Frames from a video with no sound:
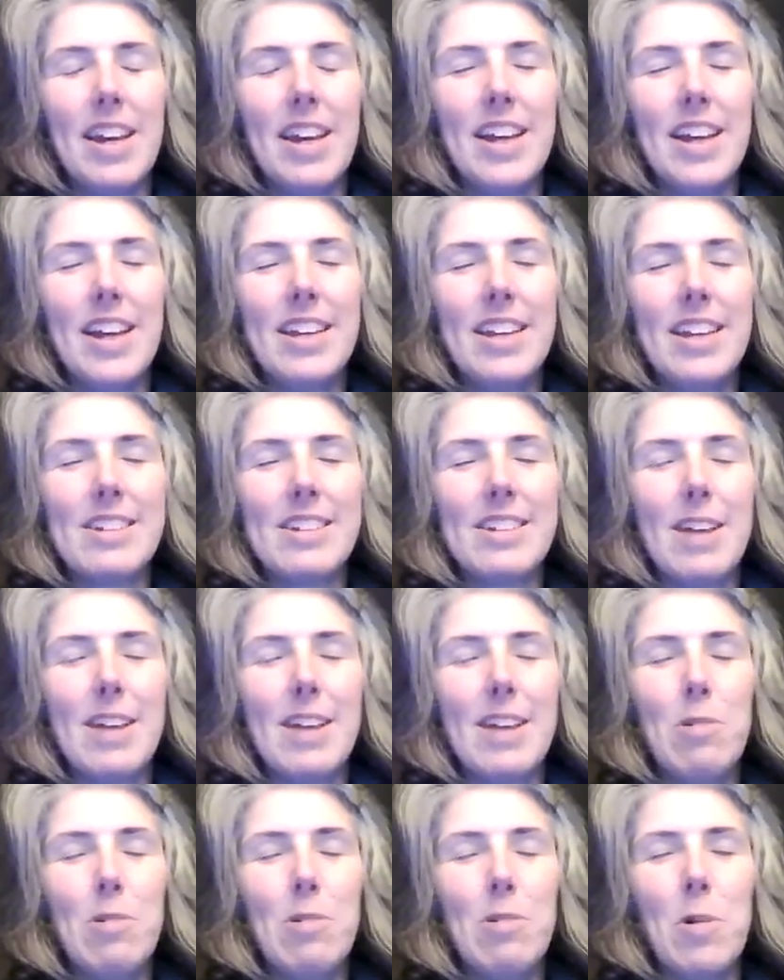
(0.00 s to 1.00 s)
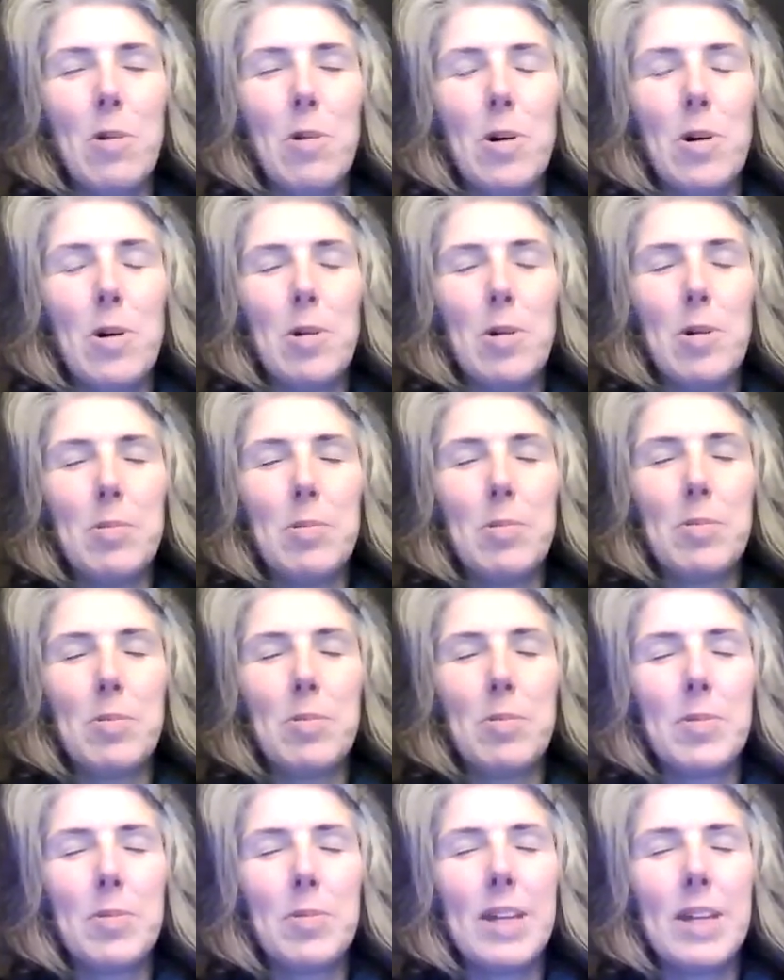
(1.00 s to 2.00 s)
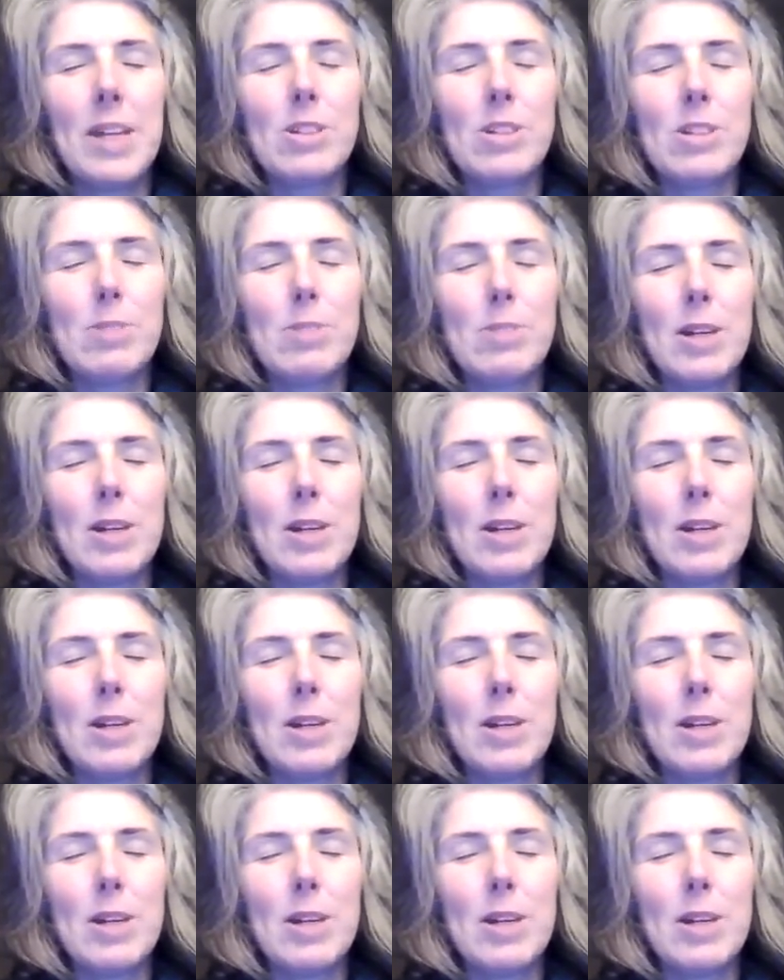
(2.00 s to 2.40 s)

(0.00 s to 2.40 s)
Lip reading: And it's so warm, it just